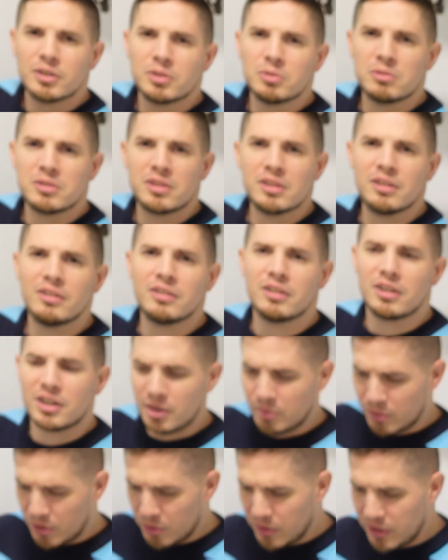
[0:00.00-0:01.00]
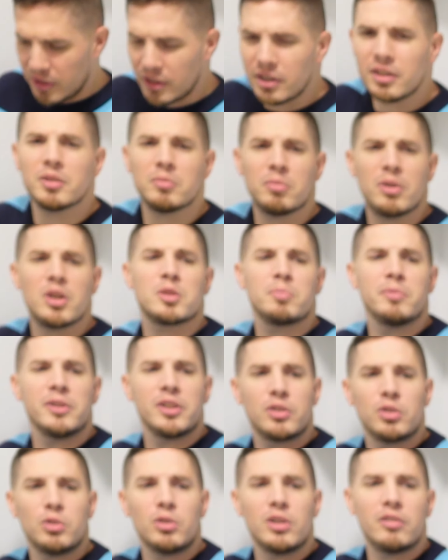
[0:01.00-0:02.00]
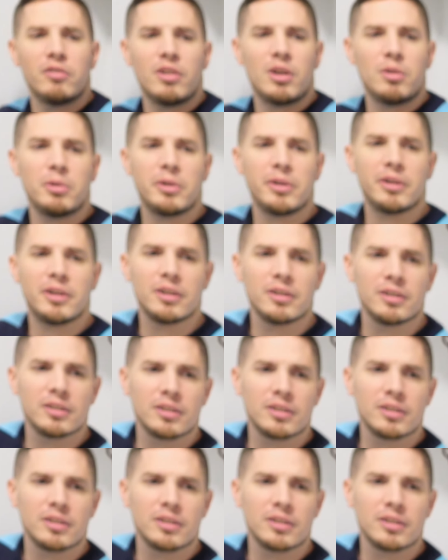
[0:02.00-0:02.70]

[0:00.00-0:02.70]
What does it look like I'm doing? Pass me the toilet roll here.